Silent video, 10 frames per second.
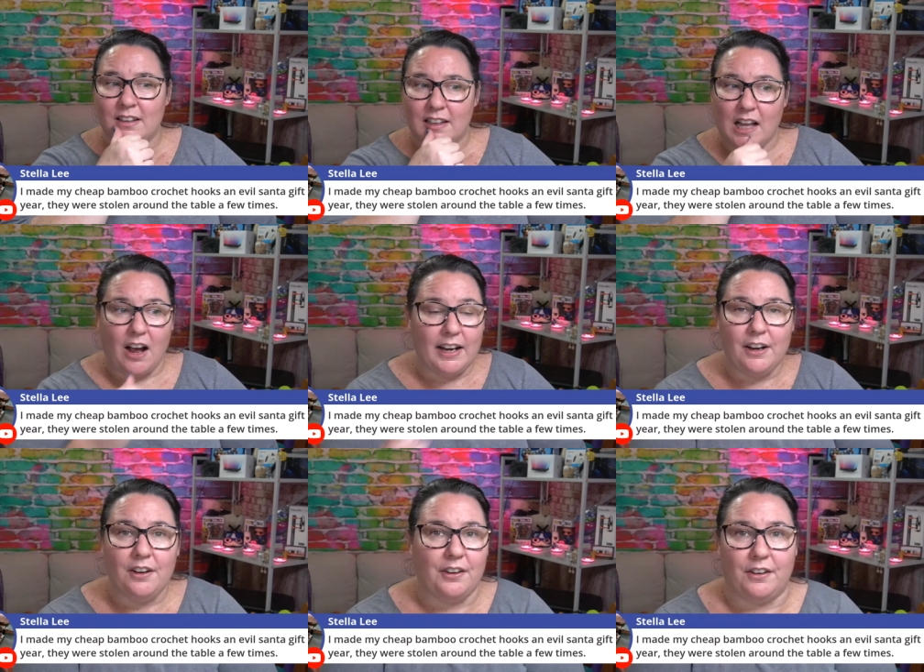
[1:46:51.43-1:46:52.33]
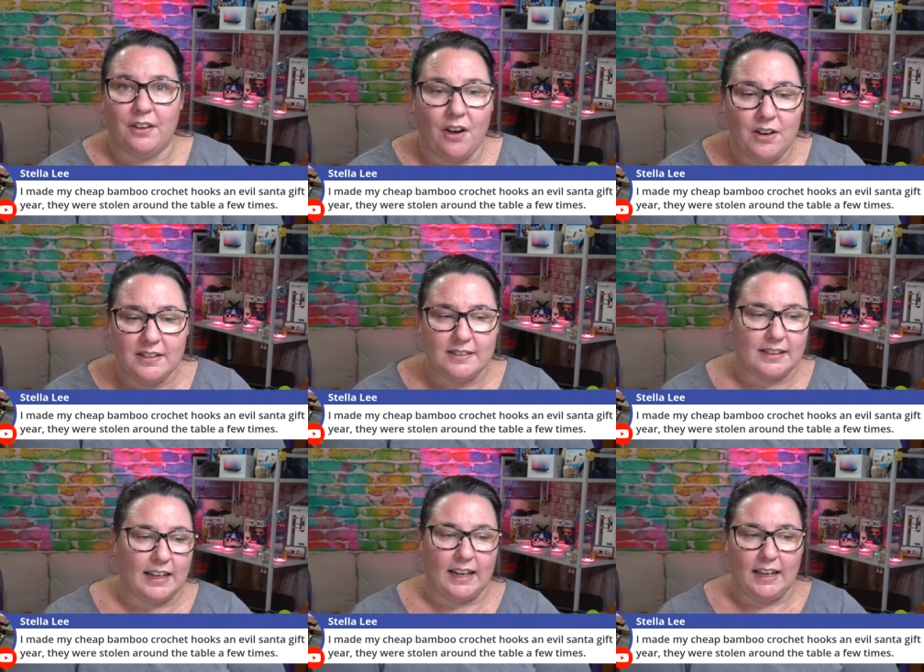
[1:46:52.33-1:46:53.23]
I know.
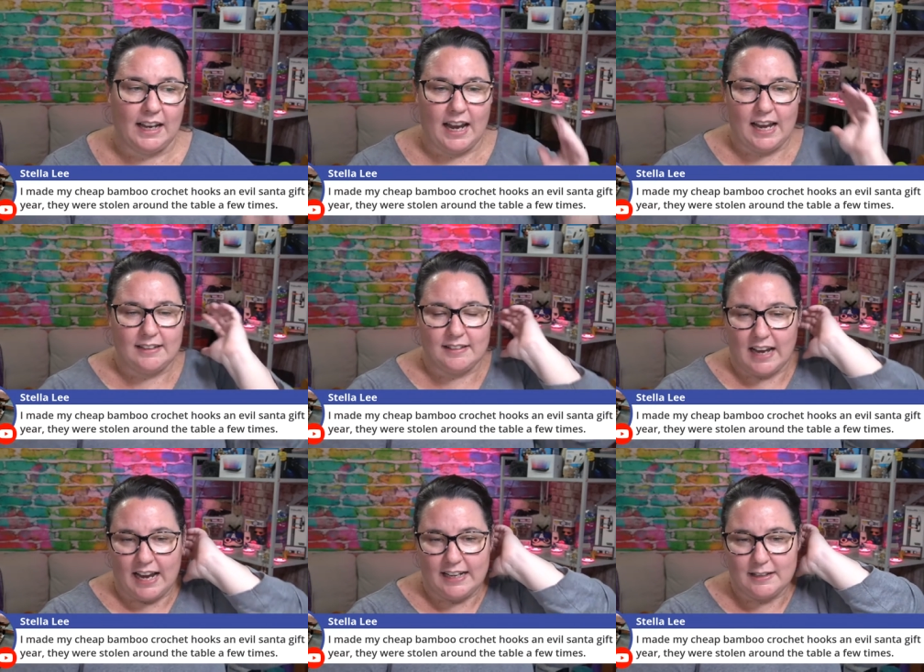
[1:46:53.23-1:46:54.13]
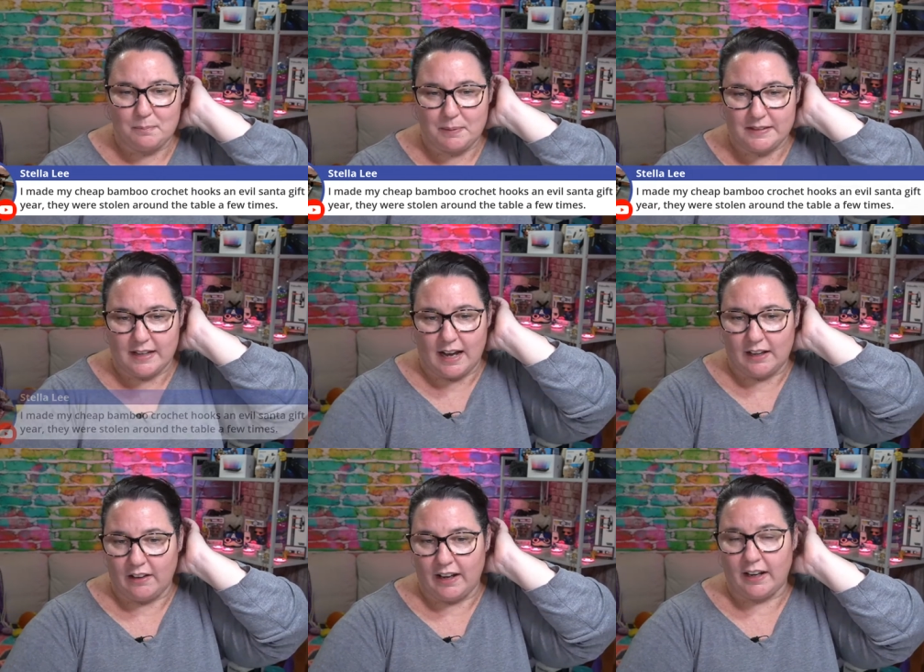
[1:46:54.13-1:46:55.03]
Honestly, it's it is bizarre.
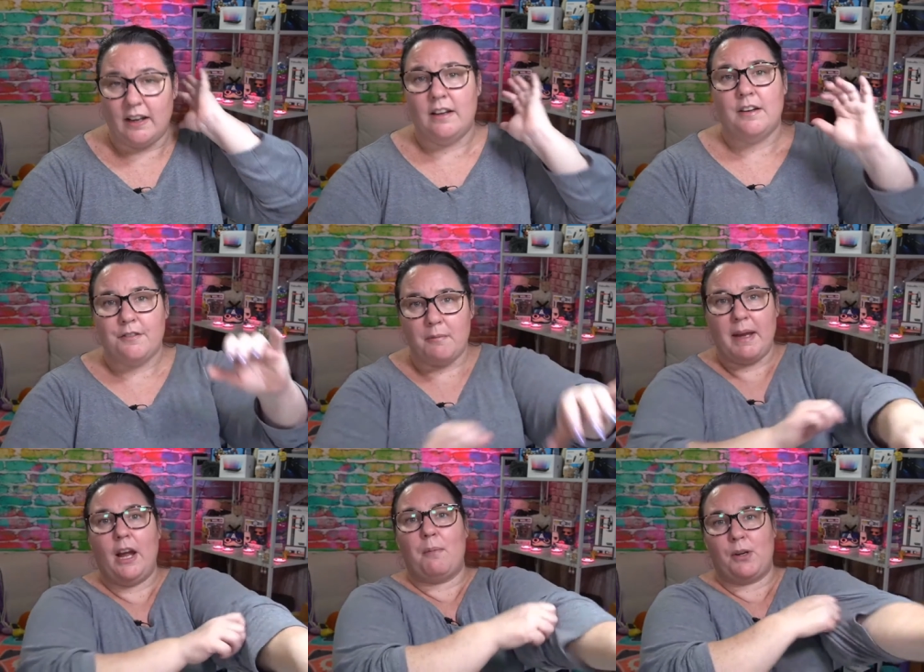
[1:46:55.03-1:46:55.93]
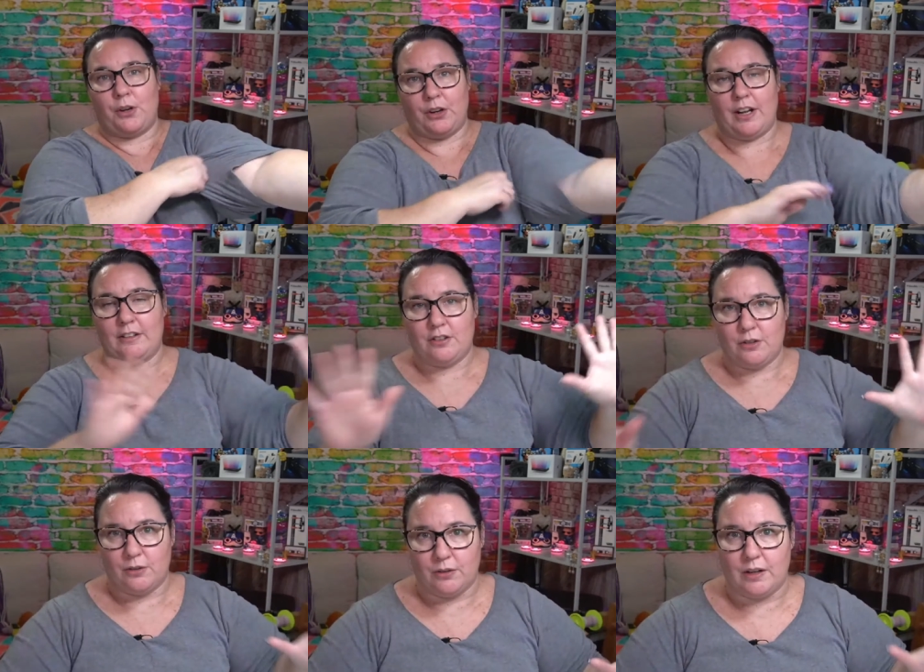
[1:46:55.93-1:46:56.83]
Like for me, I'm an online
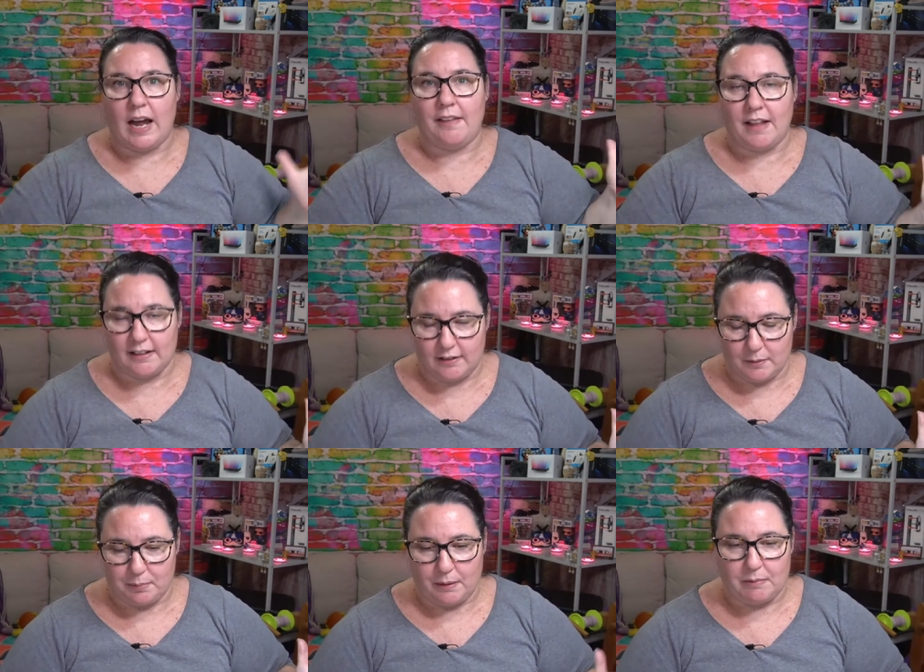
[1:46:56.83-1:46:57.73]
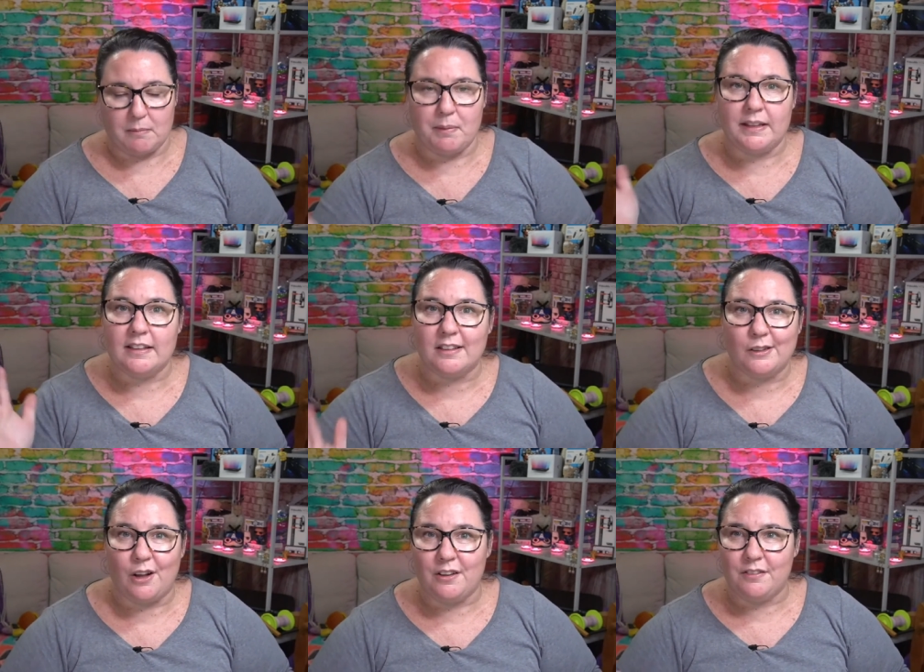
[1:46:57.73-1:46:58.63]
store, and that's the problem. But there's a
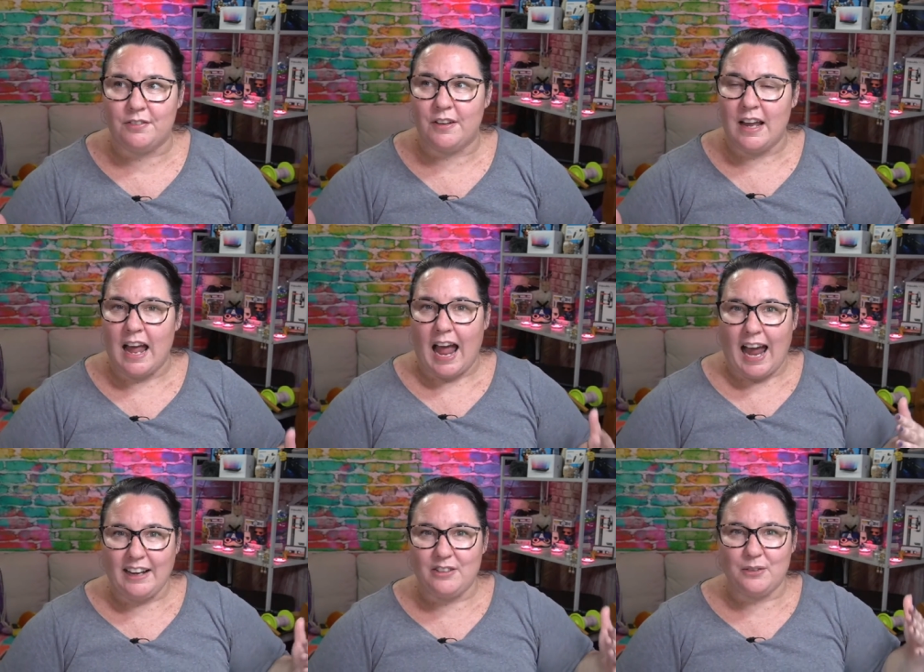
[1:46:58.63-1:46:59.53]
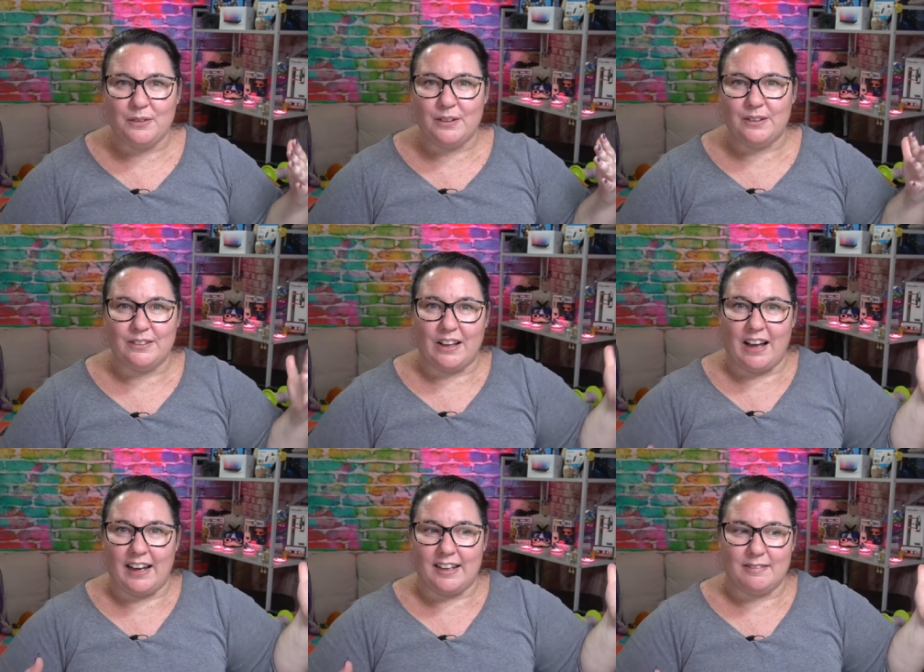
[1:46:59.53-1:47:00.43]
lot of actual
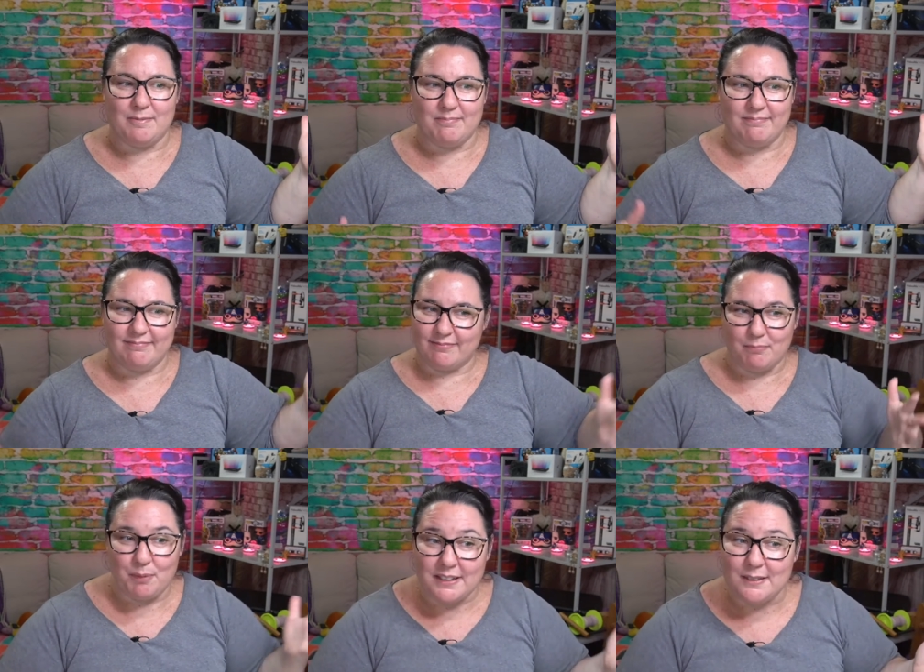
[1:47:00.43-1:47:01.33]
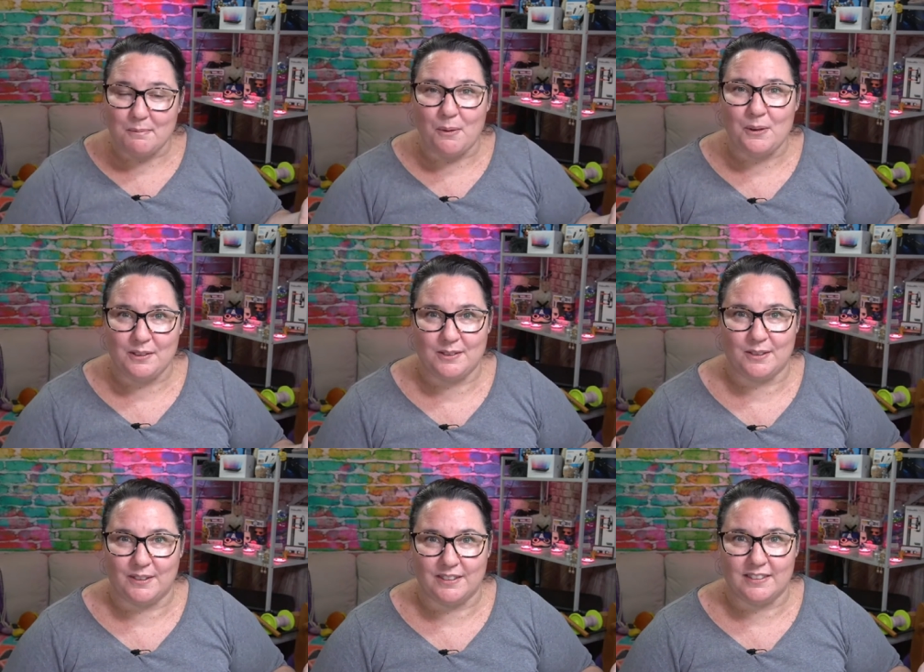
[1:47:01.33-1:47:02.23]
like bricks and mortar
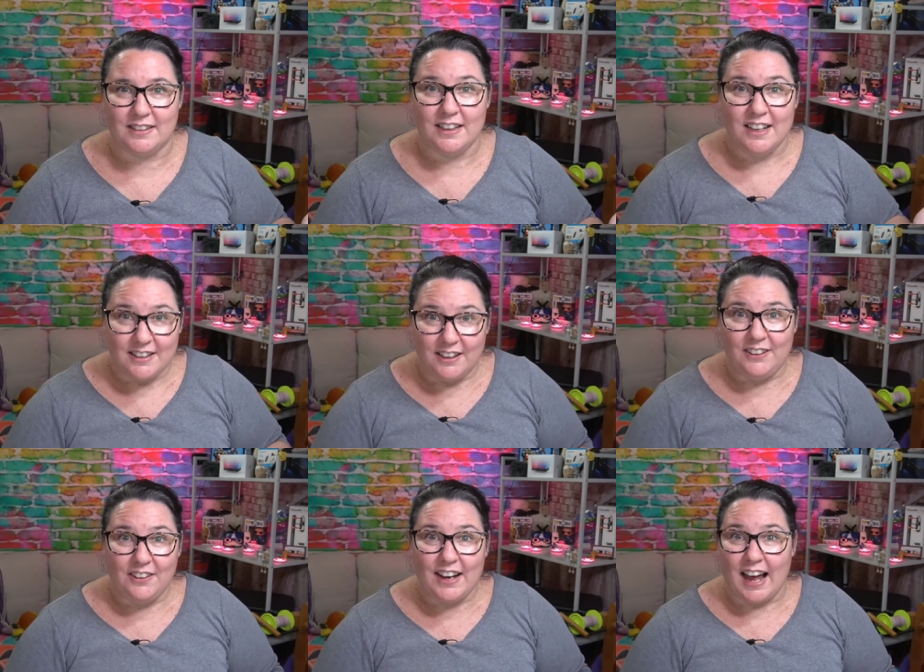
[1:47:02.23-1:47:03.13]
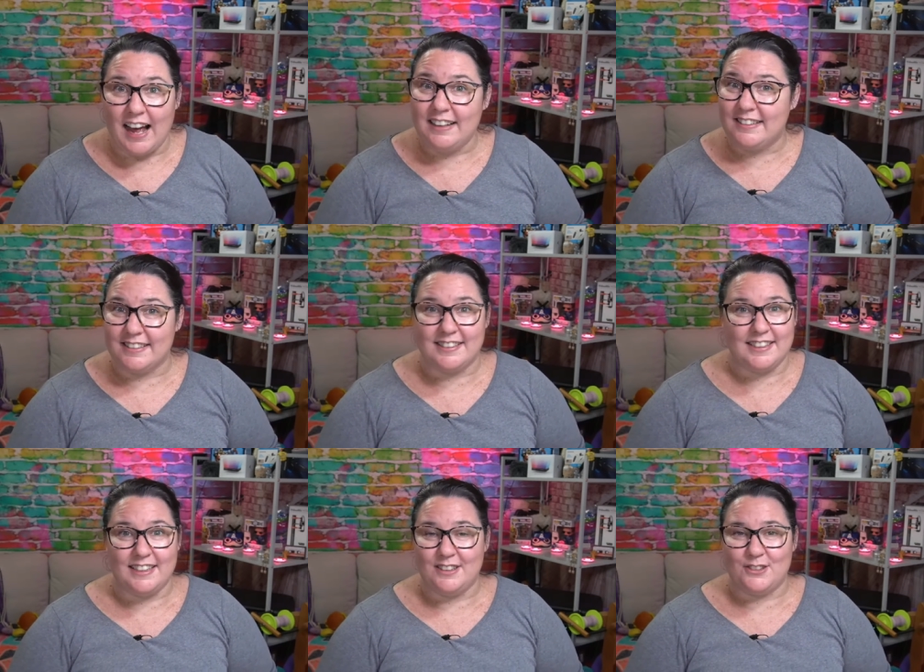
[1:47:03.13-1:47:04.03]
stores that you can't just
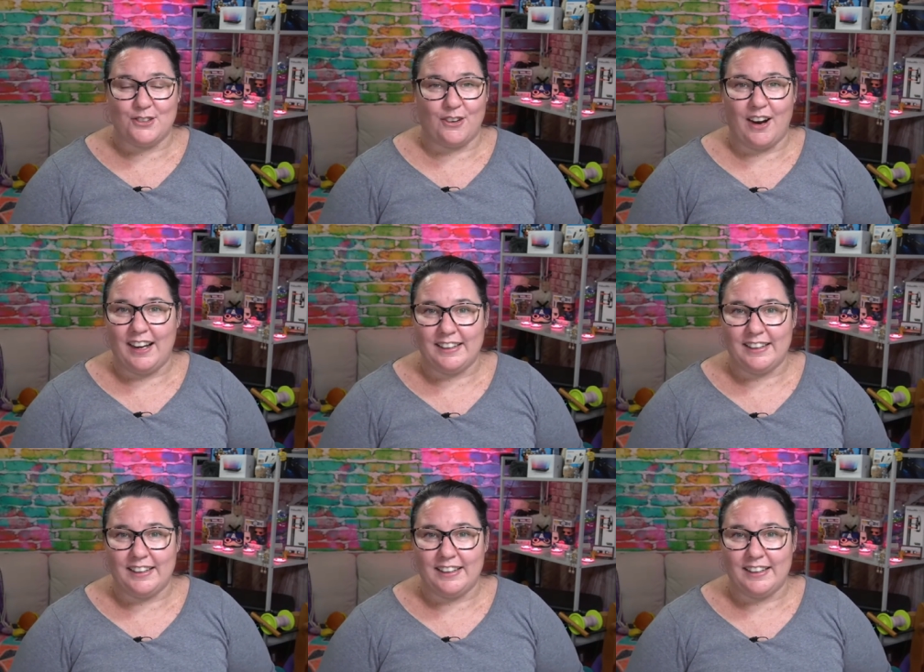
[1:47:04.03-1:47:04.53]
sit and trial